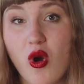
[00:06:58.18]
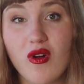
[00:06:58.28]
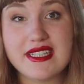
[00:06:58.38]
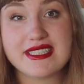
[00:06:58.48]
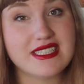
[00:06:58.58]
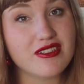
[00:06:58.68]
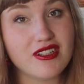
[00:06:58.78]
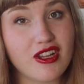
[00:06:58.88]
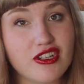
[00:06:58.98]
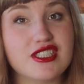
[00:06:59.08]
Coal is still
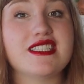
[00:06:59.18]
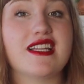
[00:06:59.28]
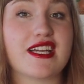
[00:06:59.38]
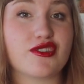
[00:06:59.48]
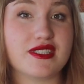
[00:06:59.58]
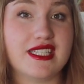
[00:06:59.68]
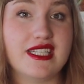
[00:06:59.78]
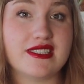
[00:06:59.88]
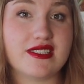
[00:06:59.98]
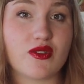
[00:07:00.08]
the largest
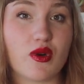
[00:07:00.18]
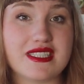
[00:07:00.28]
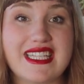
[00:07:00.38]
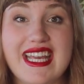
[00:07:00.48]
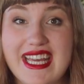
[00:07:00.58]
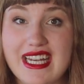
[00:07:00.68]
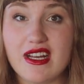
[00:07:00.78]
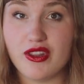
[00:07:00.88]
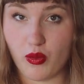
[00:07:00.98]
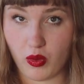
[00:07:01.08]
electricity source in the